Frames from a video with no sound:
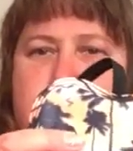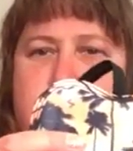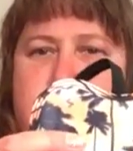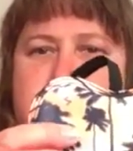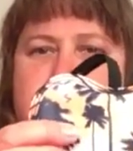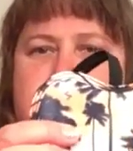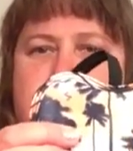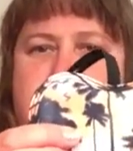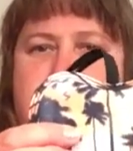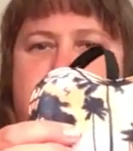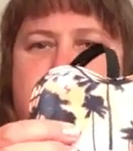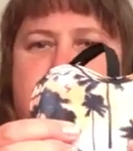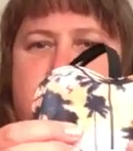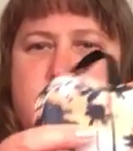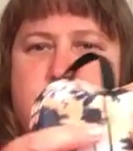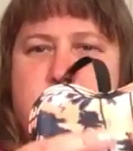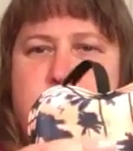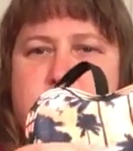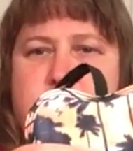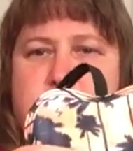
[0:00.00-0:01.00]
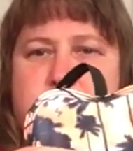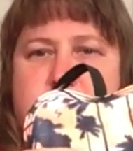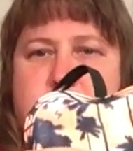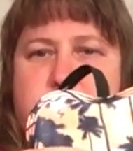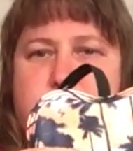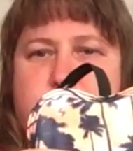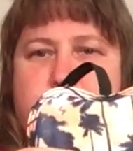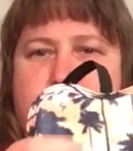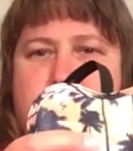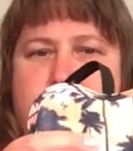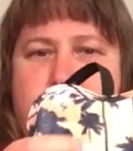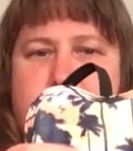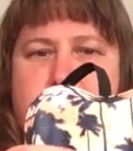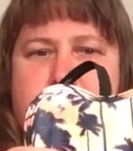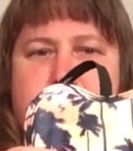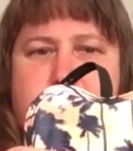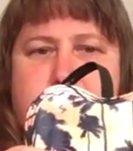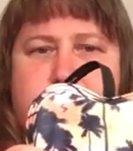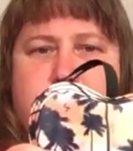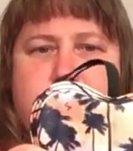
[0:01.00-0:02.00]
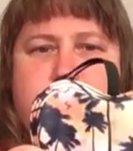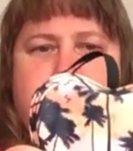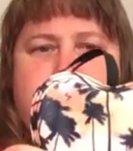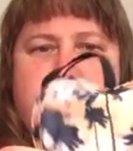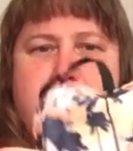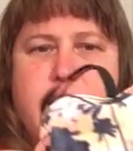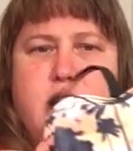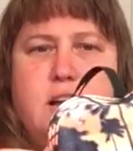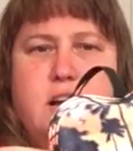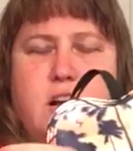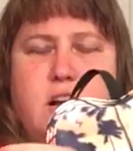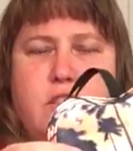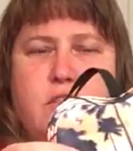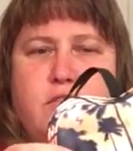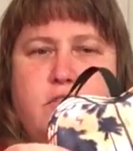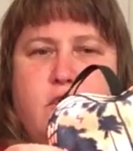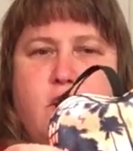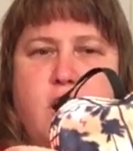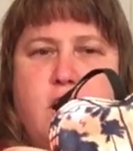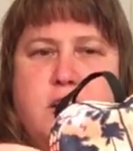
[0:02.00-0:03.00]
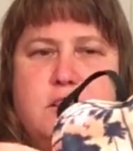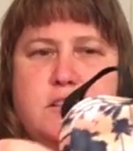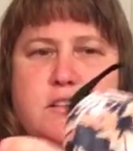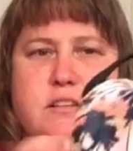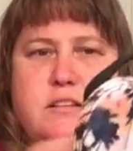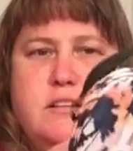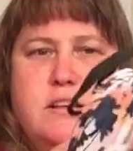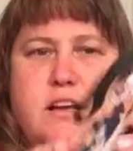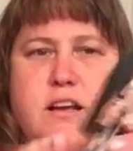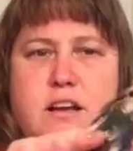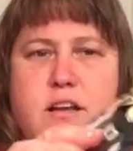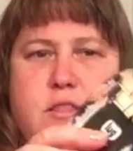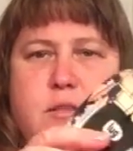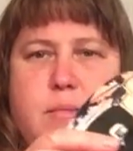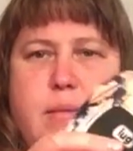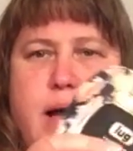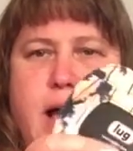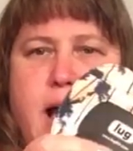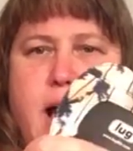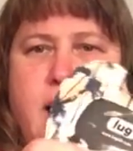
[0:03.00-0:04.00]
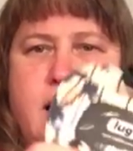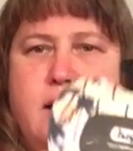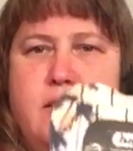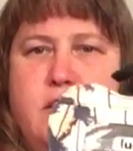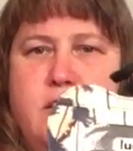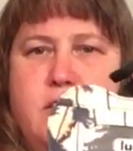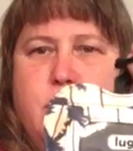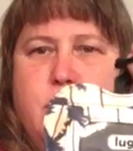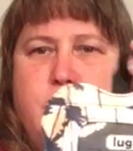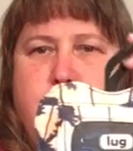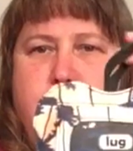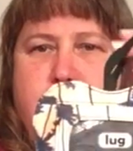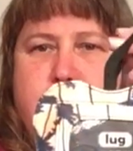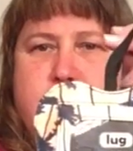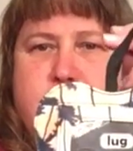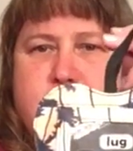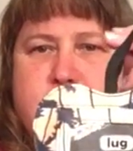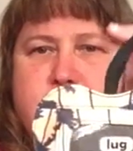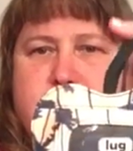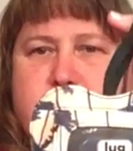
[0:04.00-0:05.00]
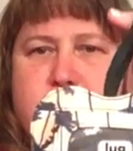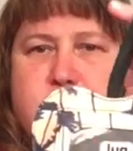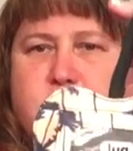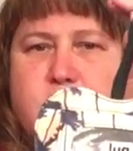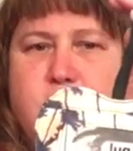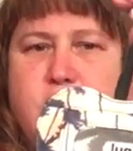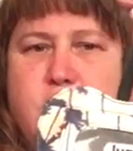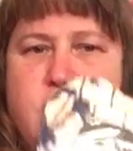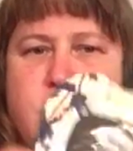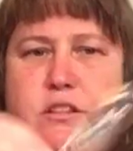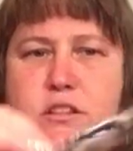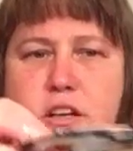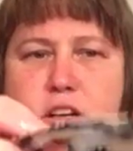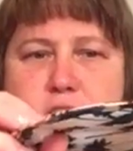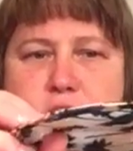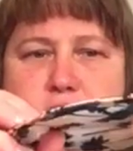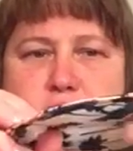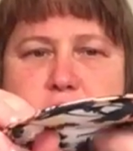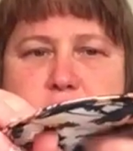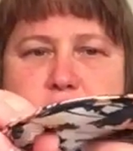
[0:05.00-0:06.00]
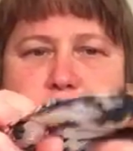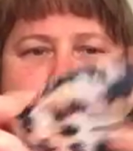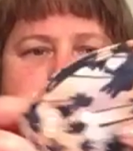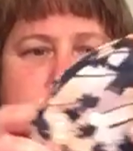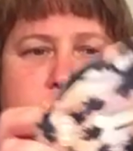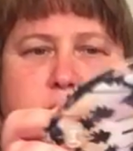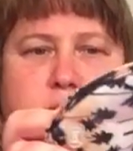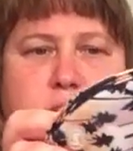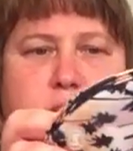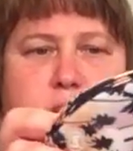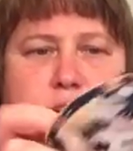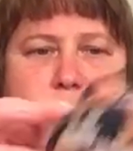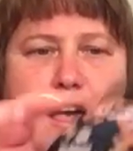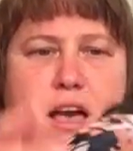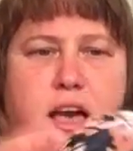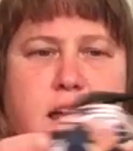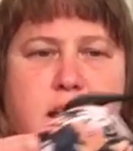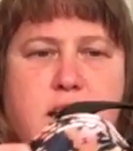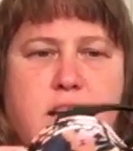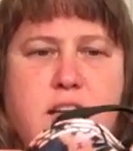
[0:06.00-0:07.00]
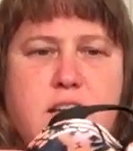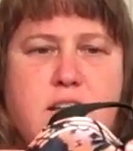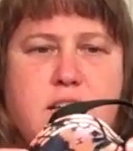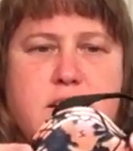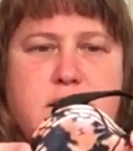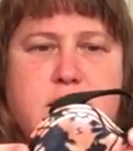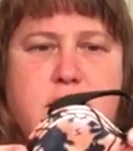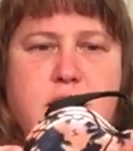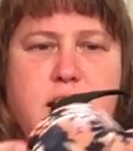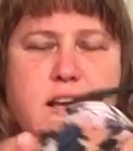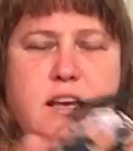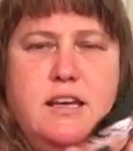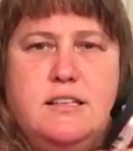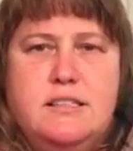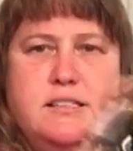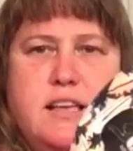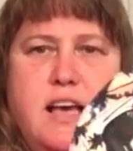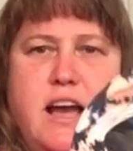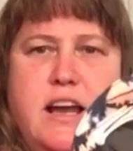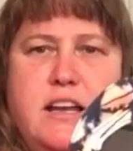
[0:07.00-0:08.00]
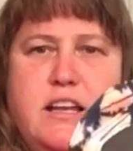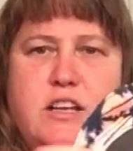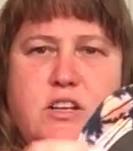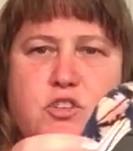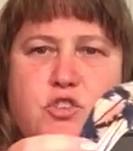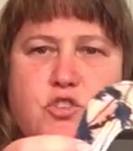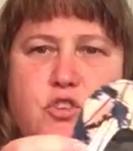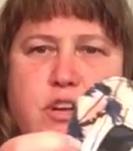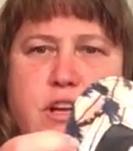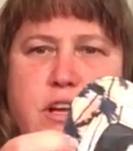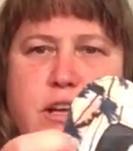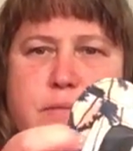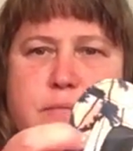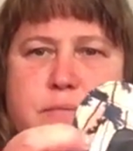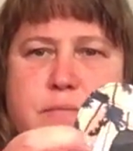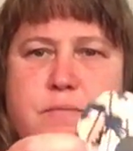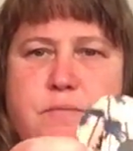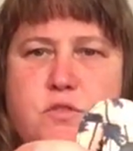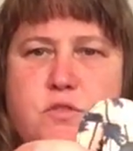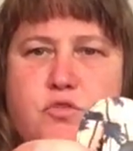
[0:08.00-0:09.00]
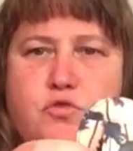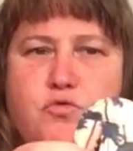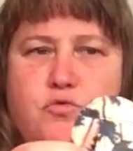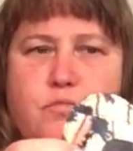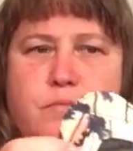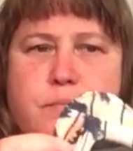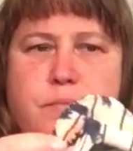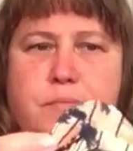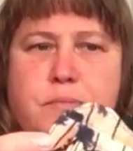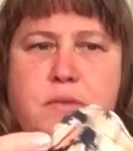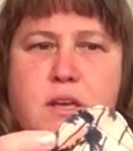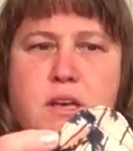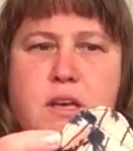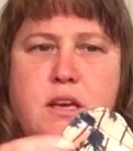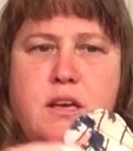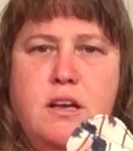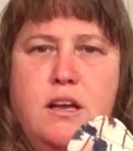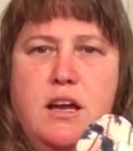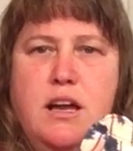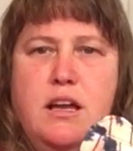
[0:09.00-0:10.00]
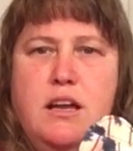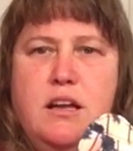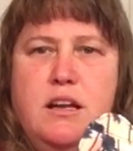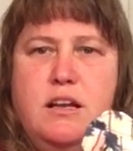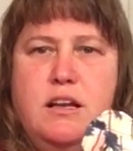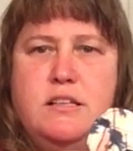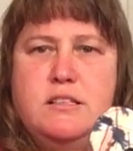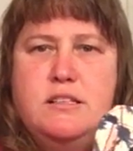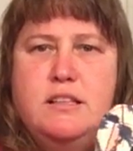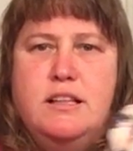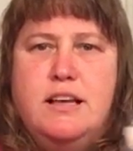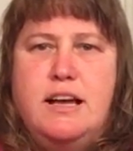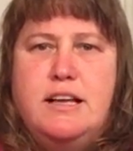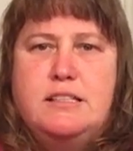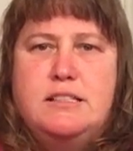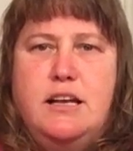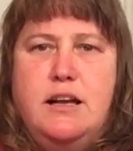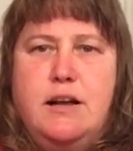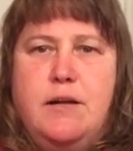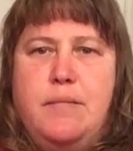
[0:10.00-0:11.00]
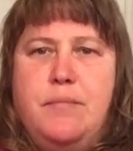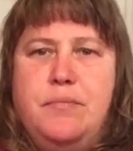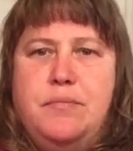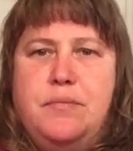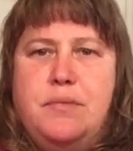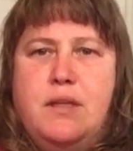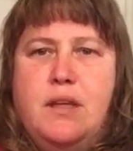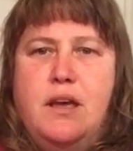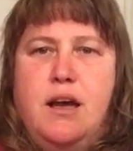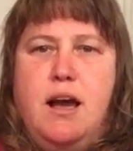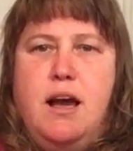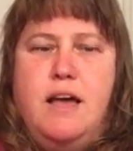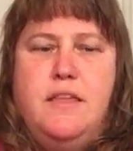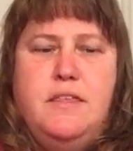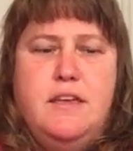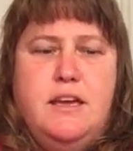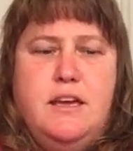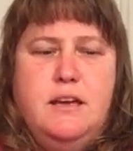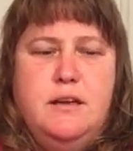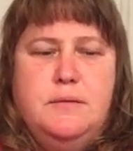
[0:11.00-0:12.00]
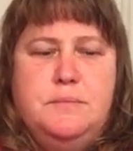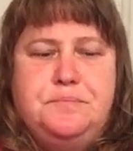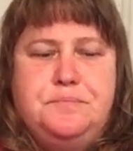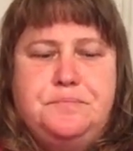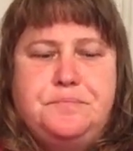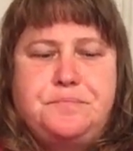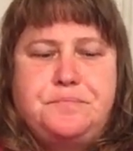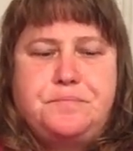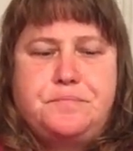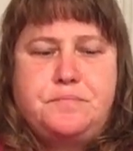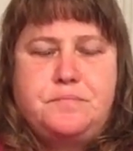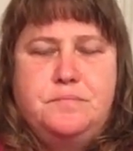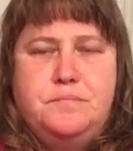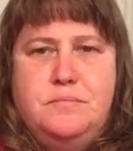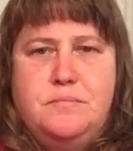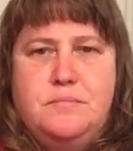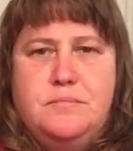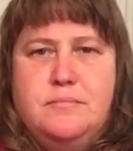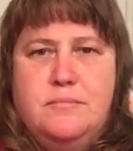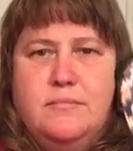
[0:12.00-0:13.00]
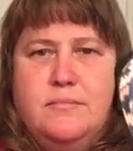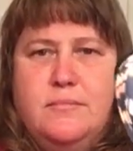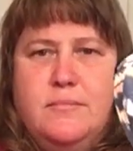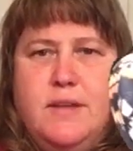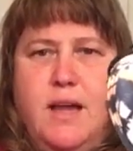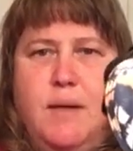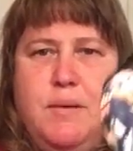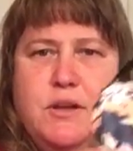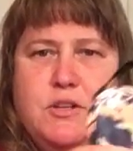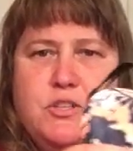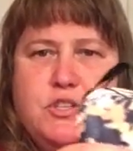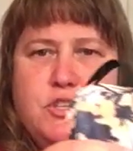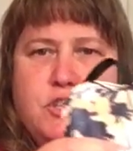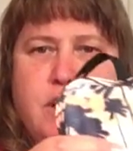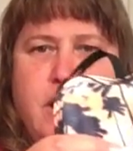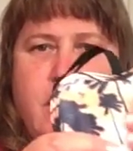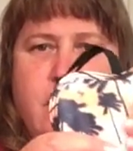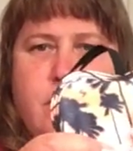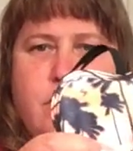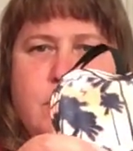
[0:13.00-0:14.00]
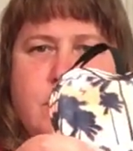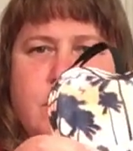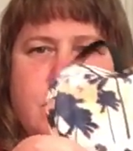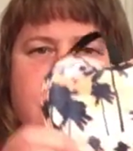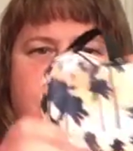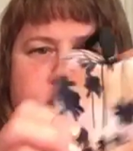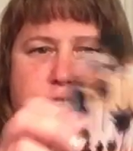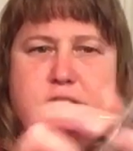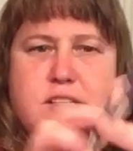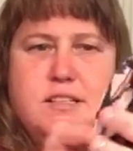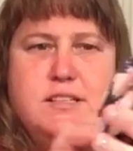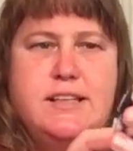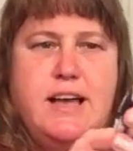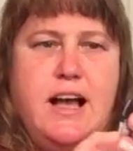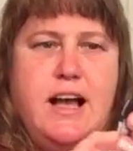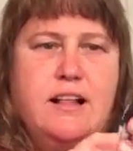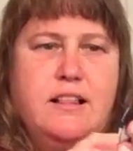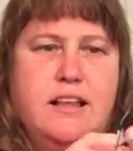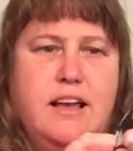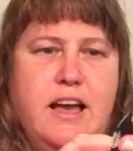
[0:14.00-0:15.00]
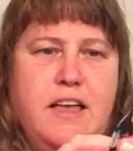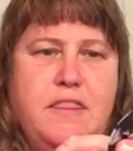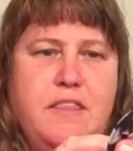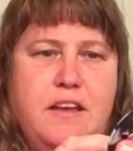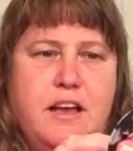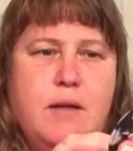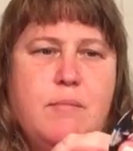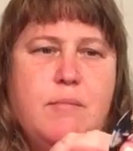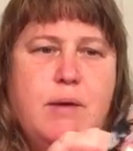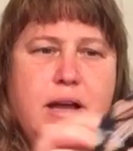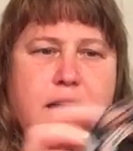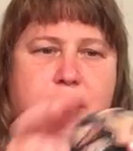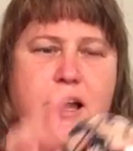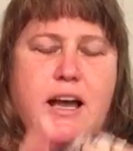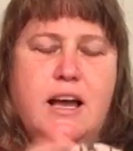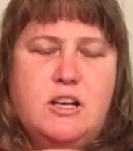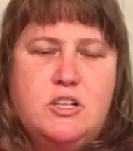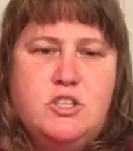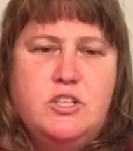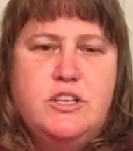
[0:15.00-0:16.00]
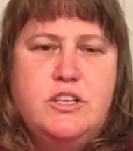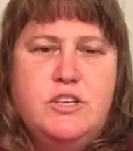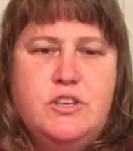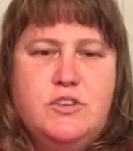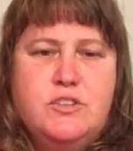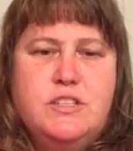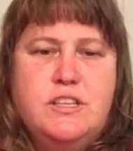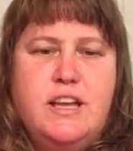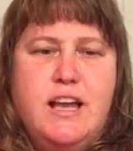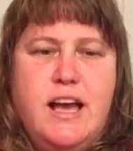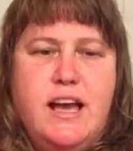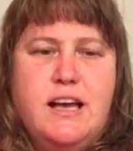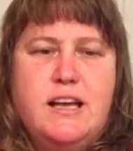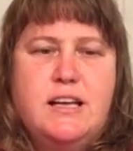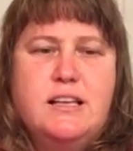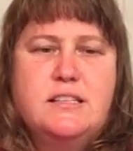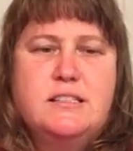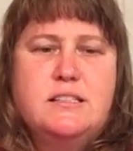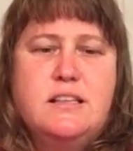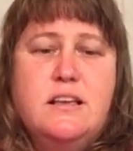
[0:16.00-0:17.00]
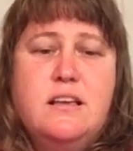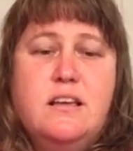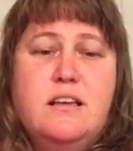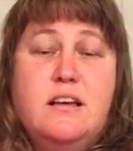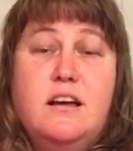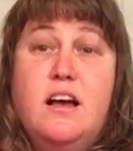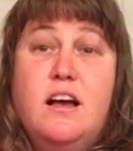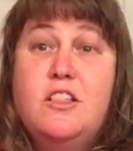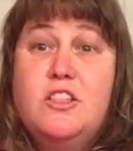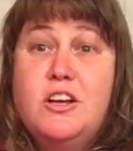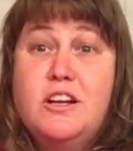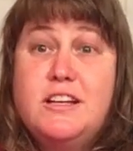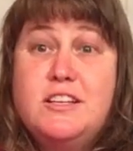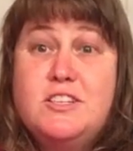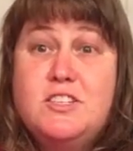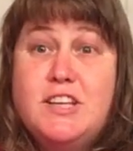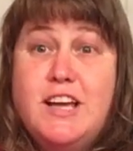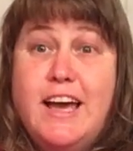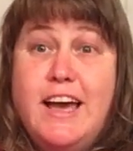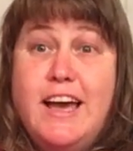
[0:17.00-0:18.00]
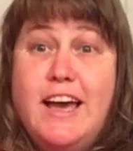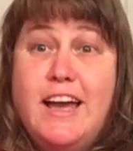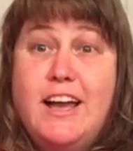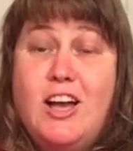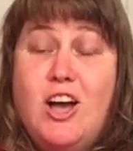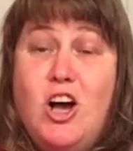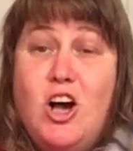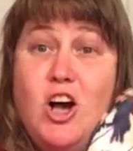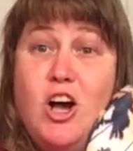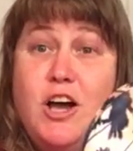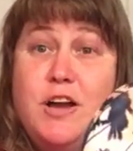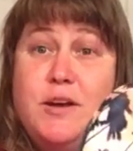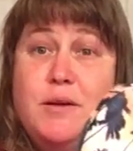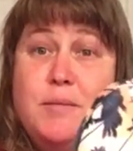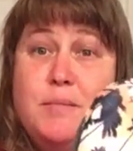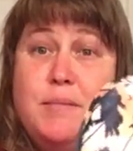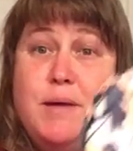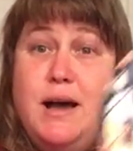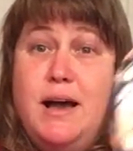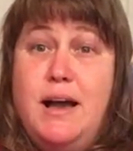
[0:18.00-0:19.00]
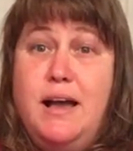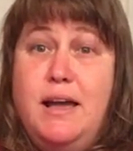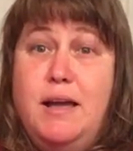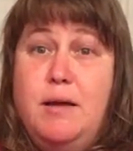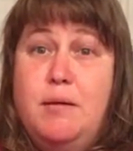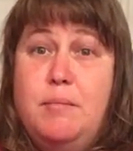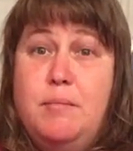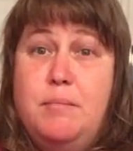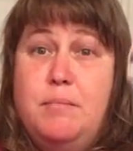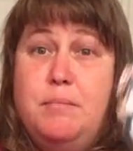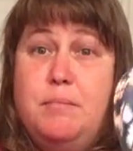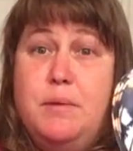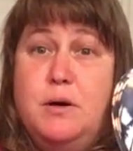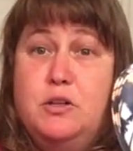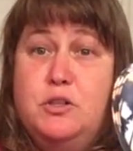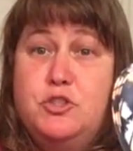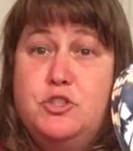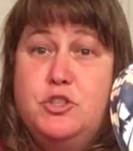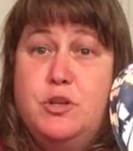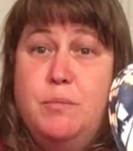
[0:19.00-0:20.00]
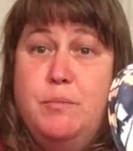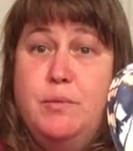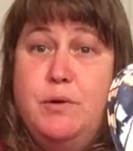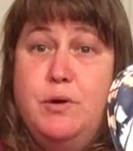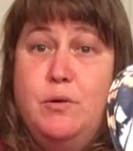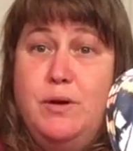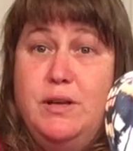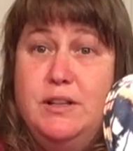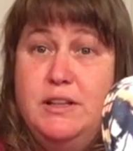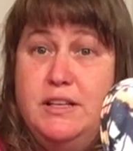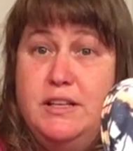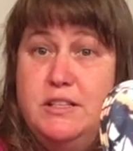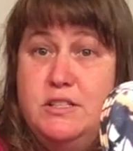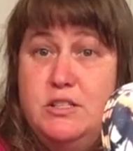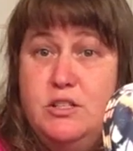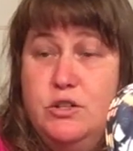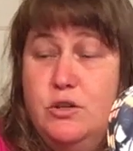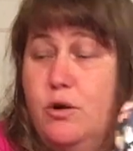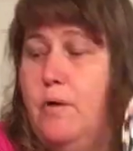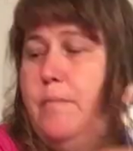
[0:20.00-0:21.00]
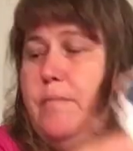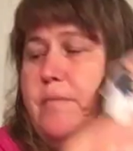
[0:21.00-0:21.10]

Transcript: poofiness to it, like padding on the front, not on the back. And back just has your luggage tag. And it is a side entry and a nice elastic. I think, I'm not sure how I'm gonna use this exactly. I think I might actually use it as a luggage tag on my puddle jumper wheelie too